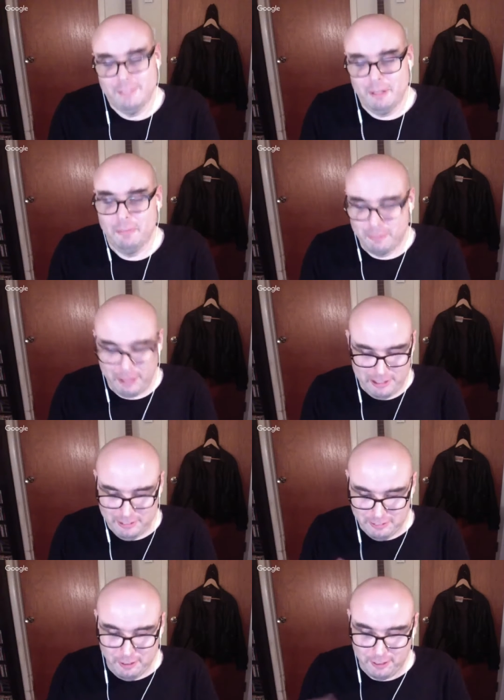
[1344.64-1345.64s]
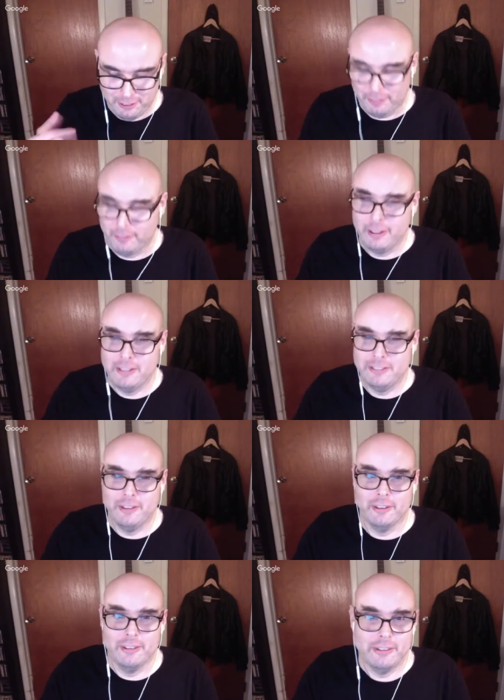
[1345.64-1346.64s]
They're playing these Vox
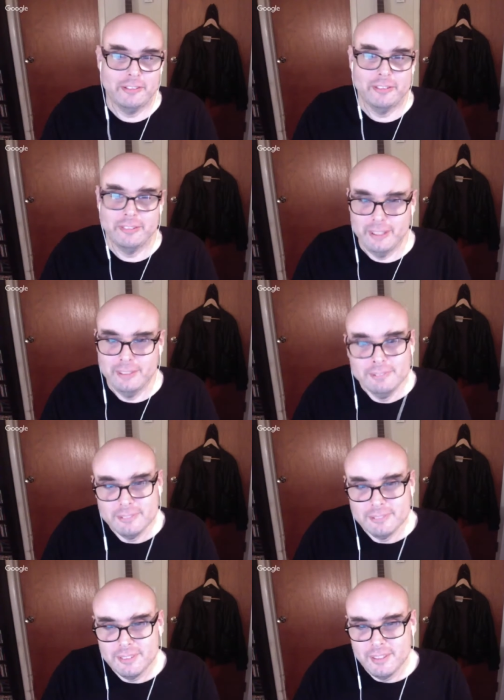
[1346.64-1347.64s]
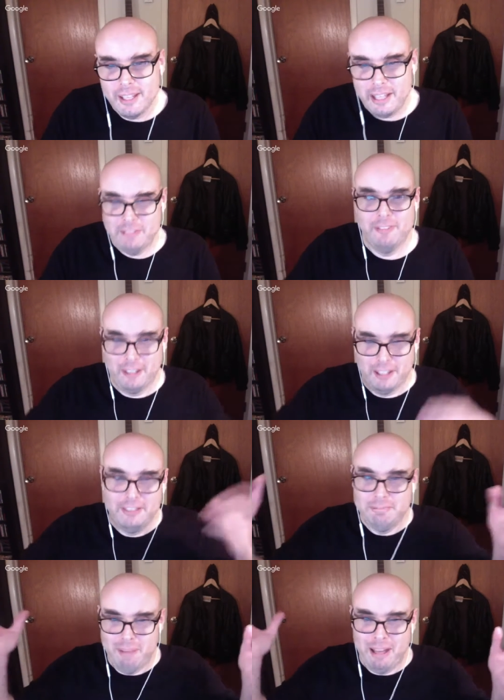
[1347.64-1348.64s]
AC30s and in
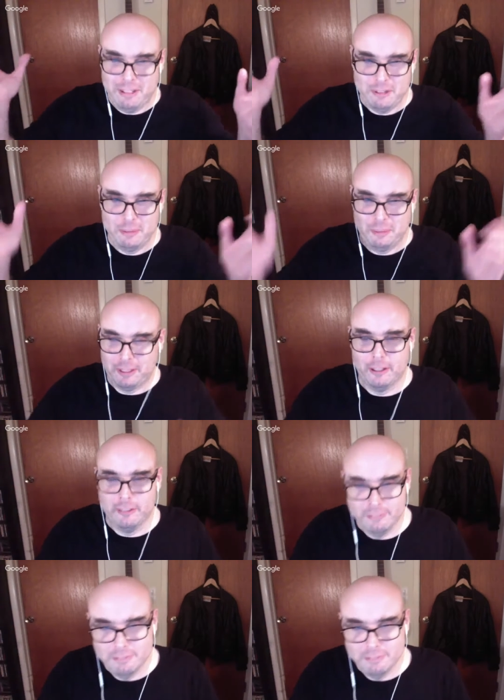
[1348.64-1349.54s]
fucking Madison Square Garden.